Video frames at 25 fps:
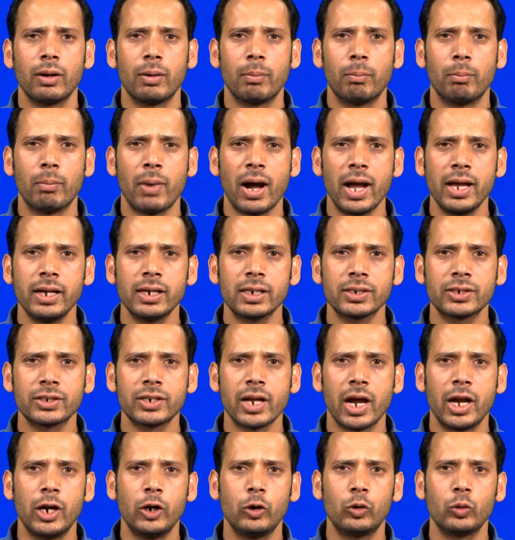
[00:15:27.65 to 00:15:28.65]
minus
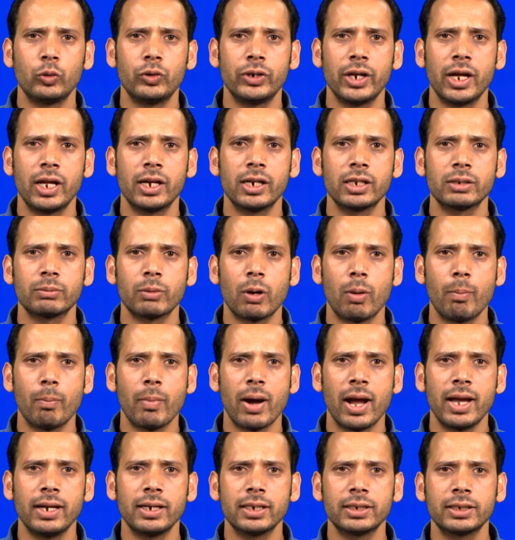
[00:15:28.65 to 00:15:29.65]
9 to 10 is power
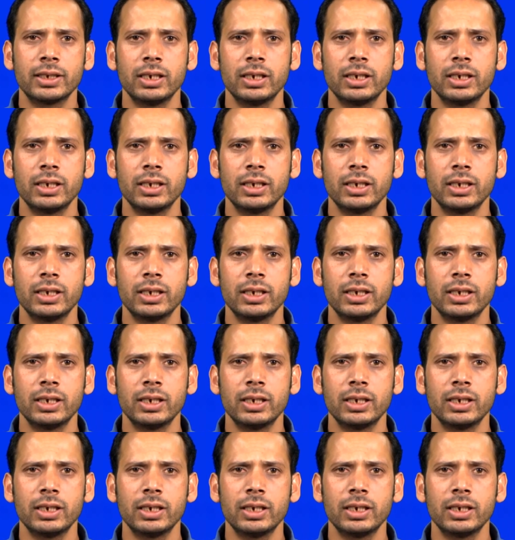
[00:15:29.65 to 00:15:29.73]
minus